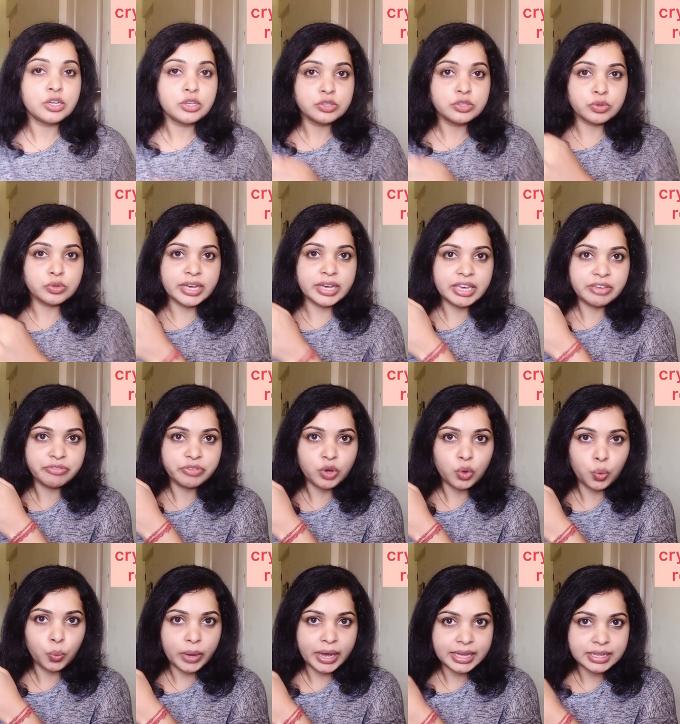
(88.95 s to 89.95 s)
So if
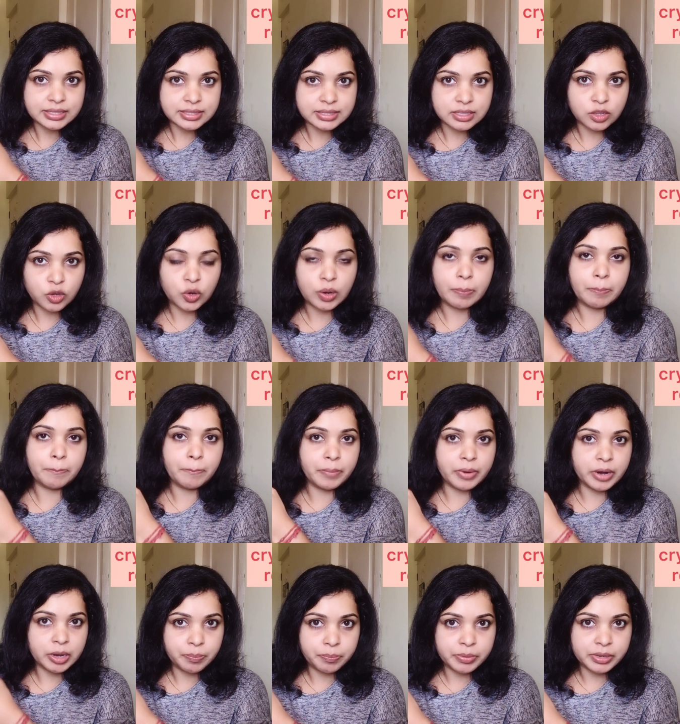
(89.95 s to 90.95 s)
your veins look
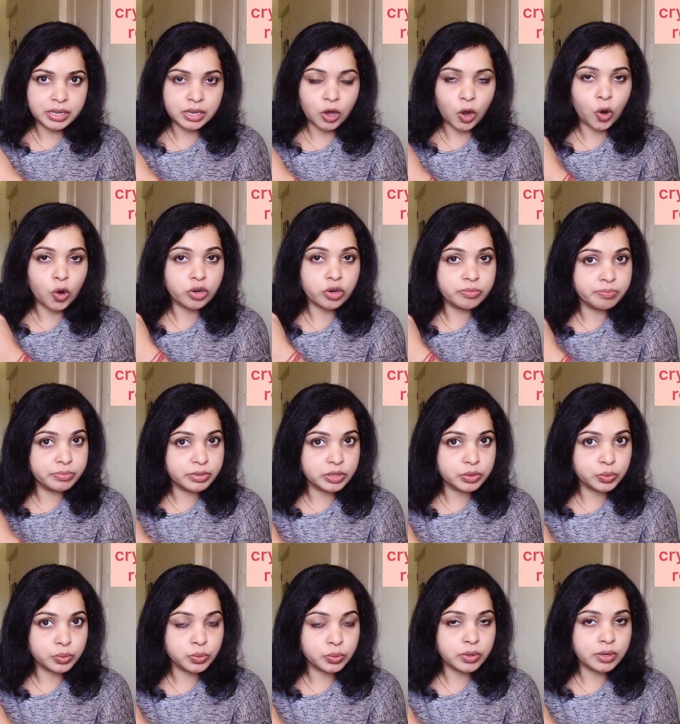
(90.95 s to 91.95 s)
purple or
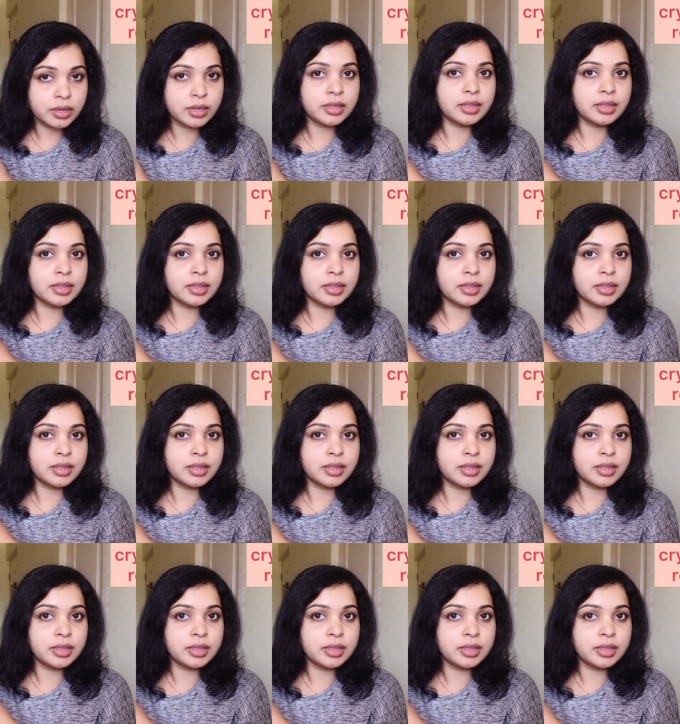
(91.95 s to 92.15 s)
blue,